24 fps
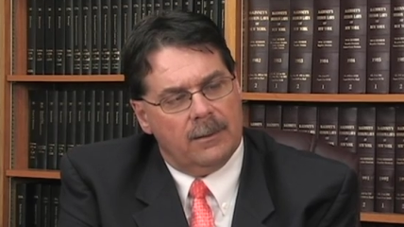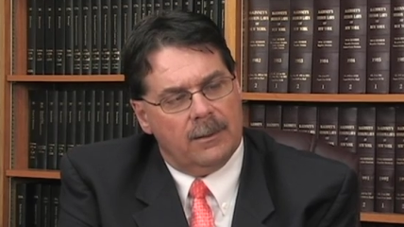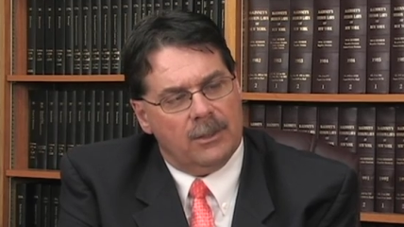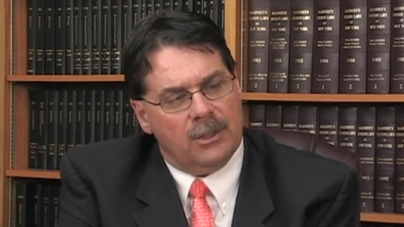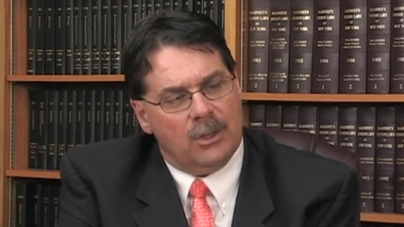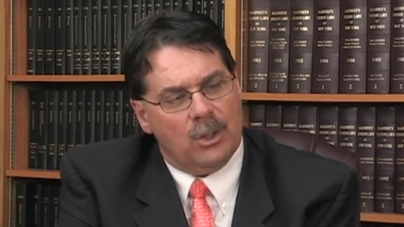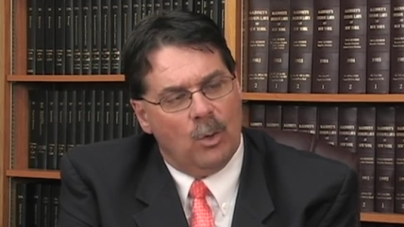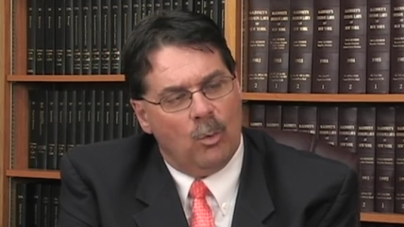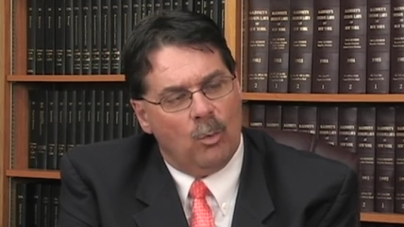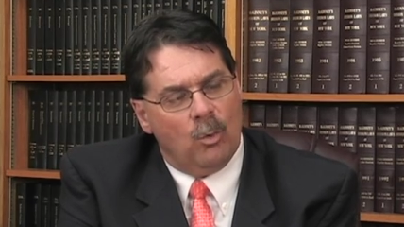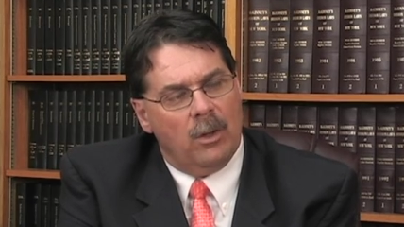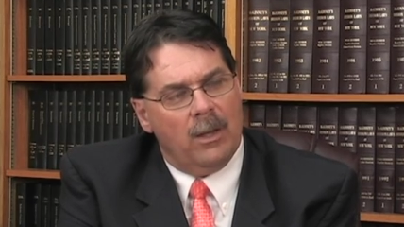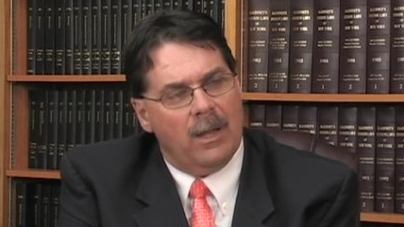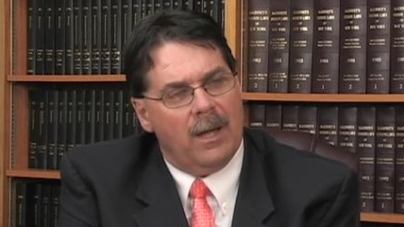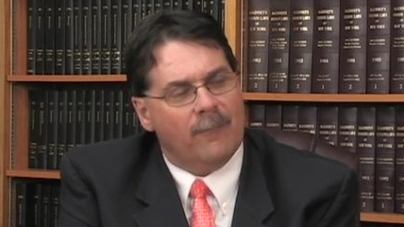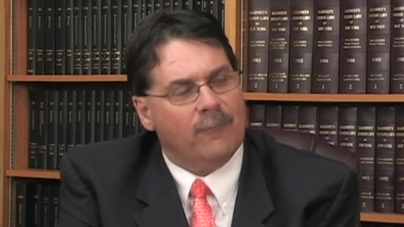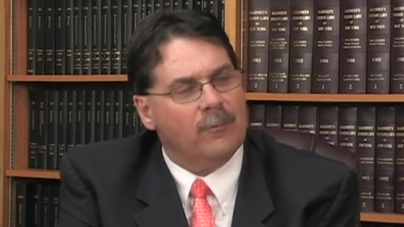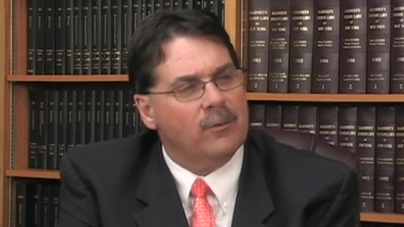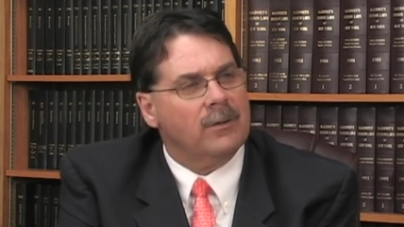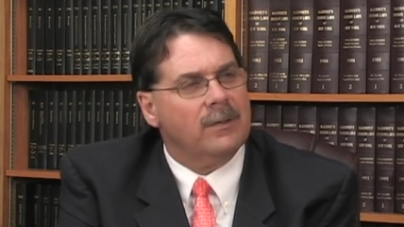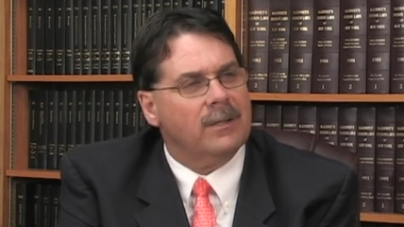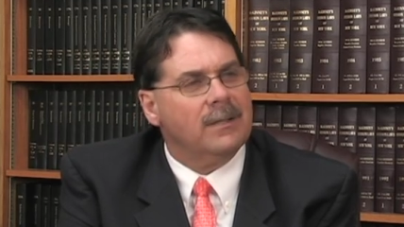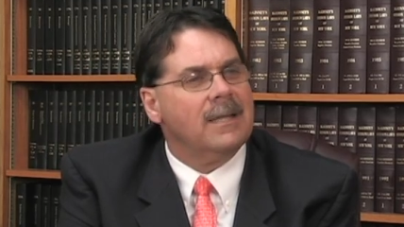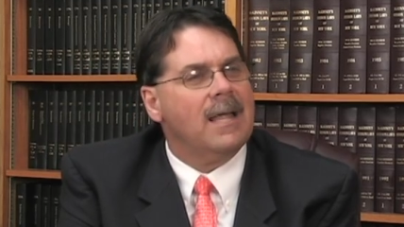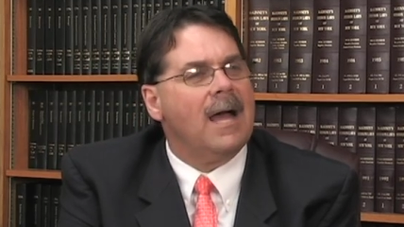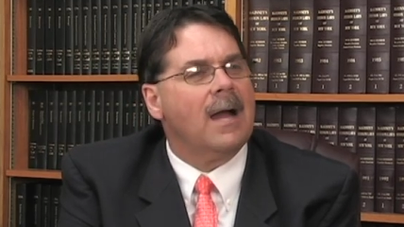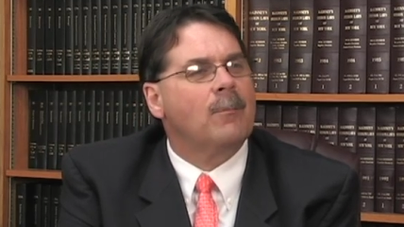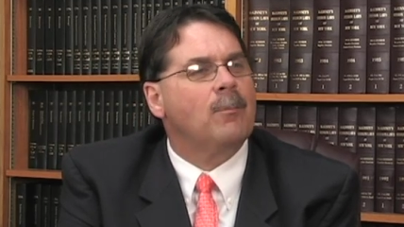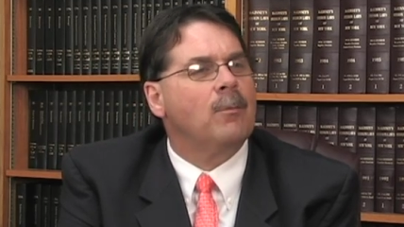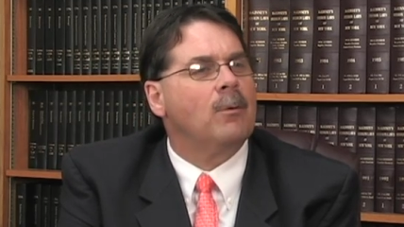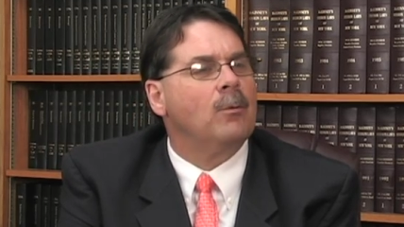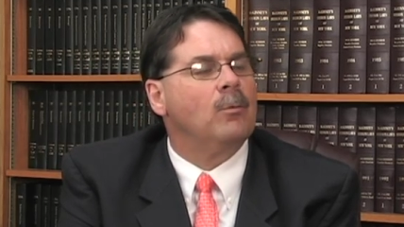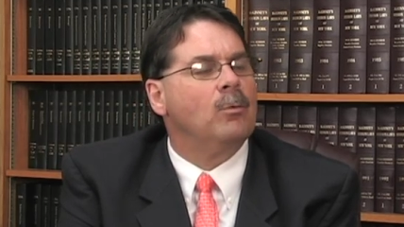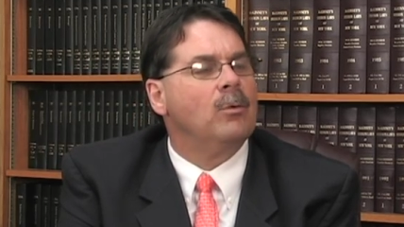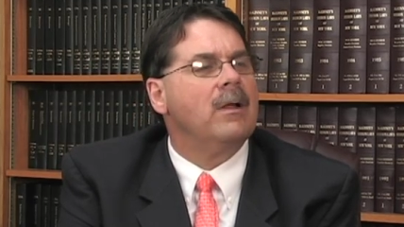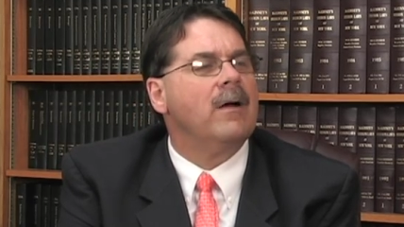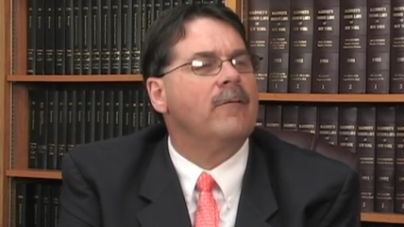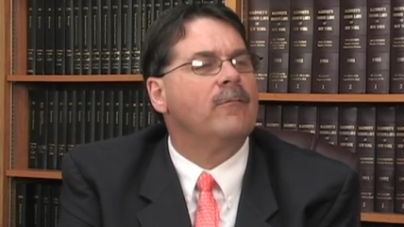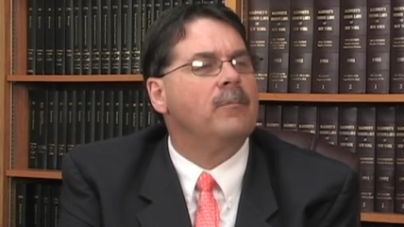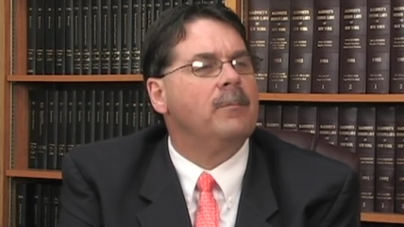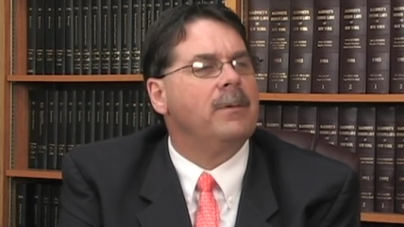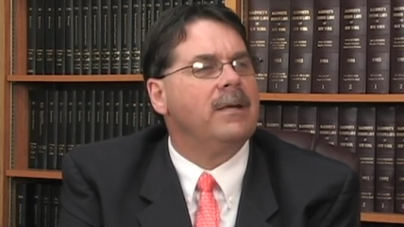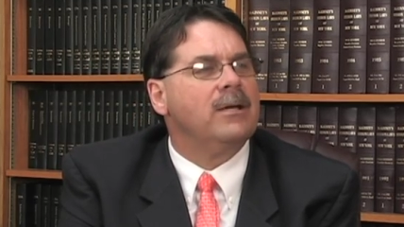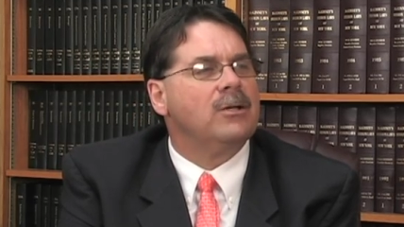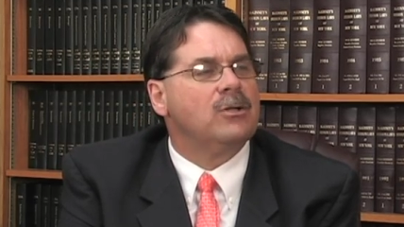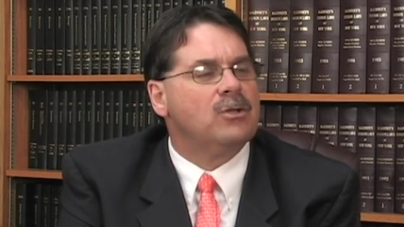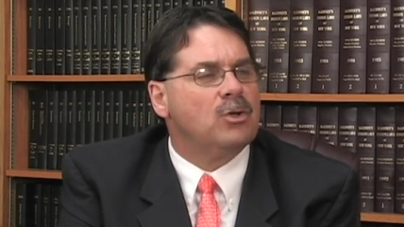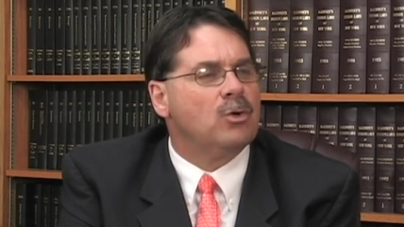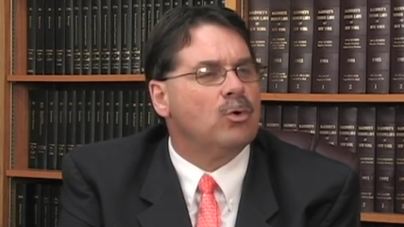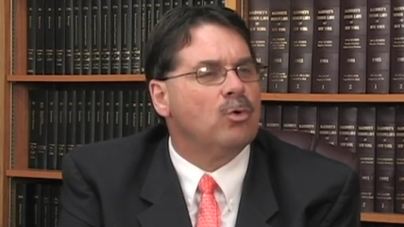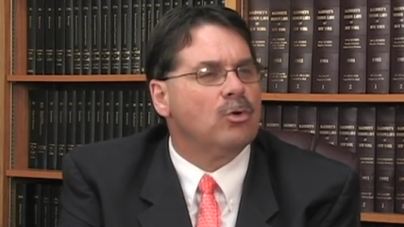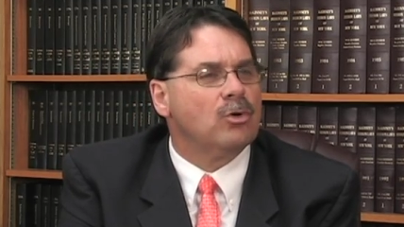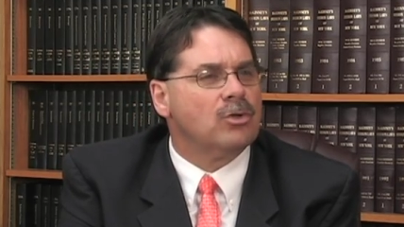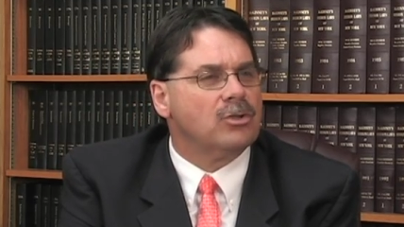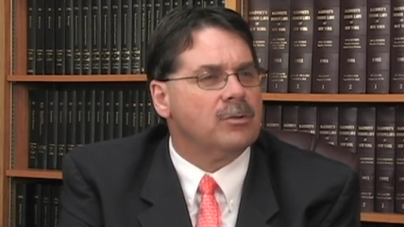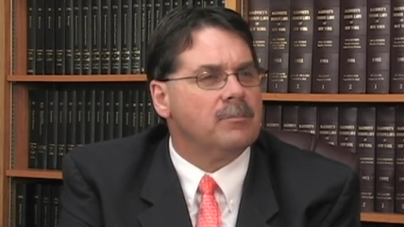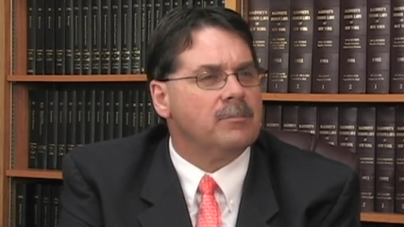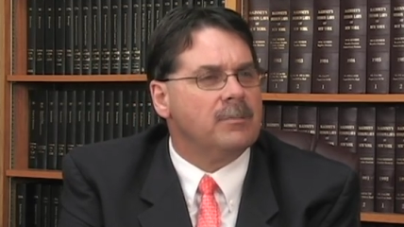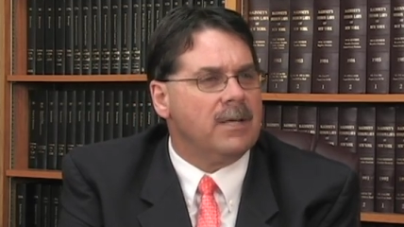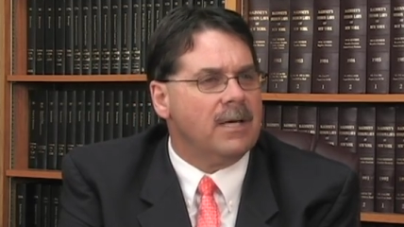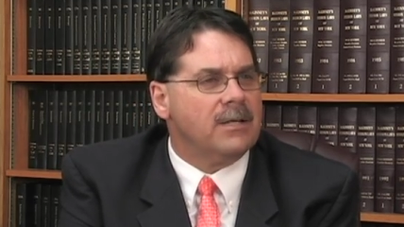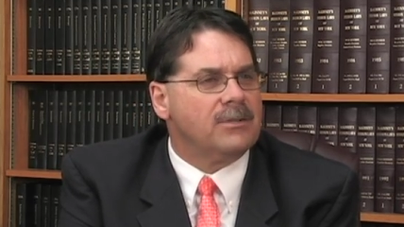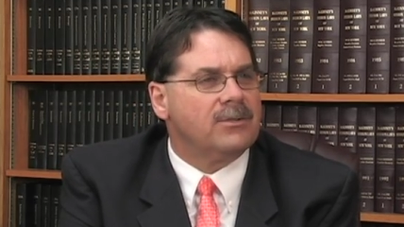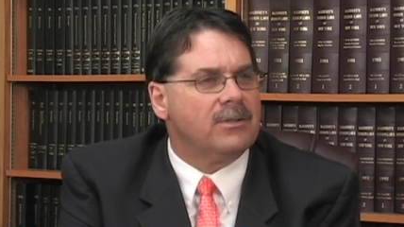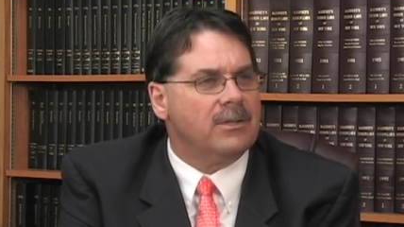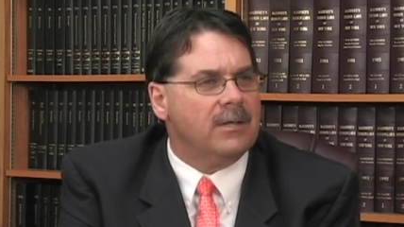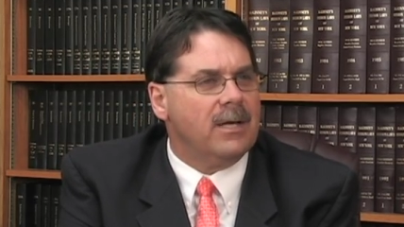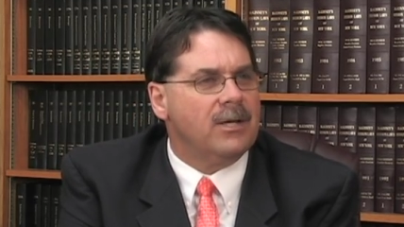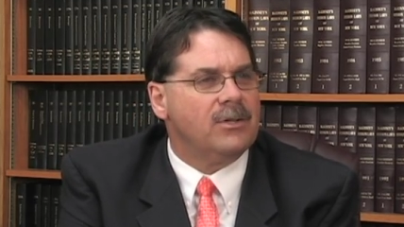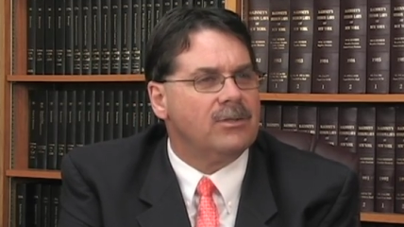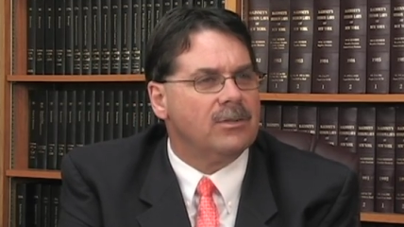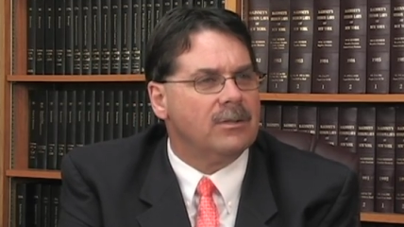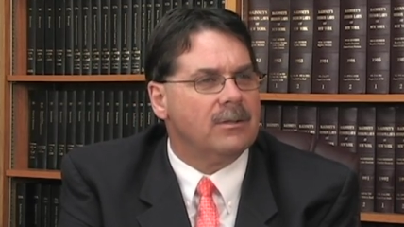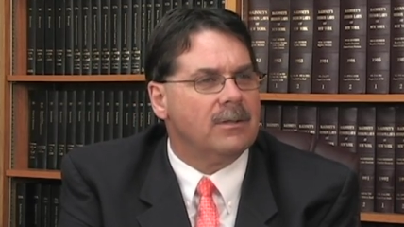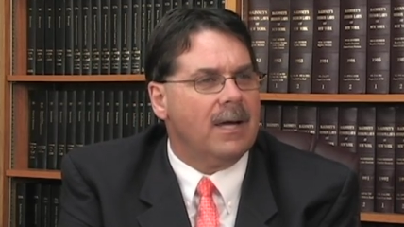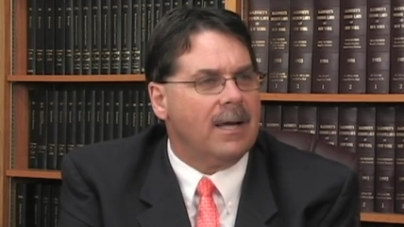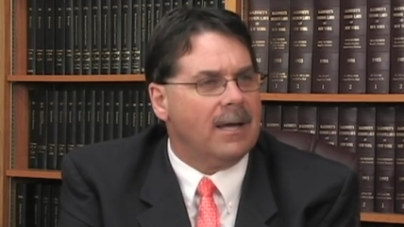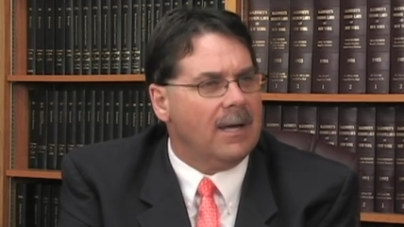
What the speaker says: you know, the Lockport will ever be a tourism destination.